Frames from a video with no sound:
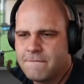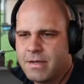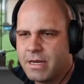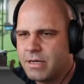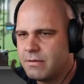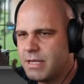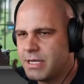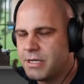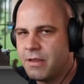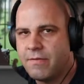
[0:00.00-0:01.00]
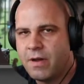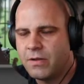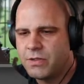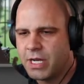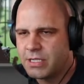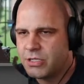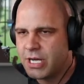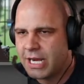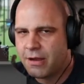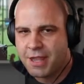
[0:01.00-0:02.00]
and it takes you to the vault so you guys can
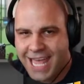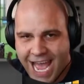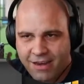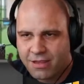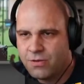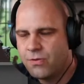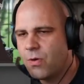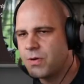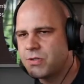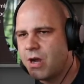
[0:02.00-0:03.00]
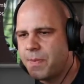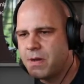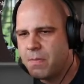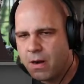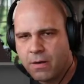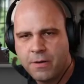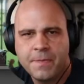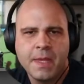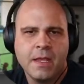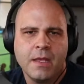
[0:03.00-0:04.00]
check out that new course dropping tomorrow.
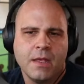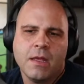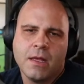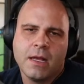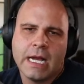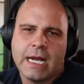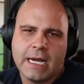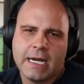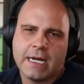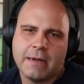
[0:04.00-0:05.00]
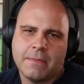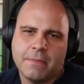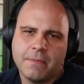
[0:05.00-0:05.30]
And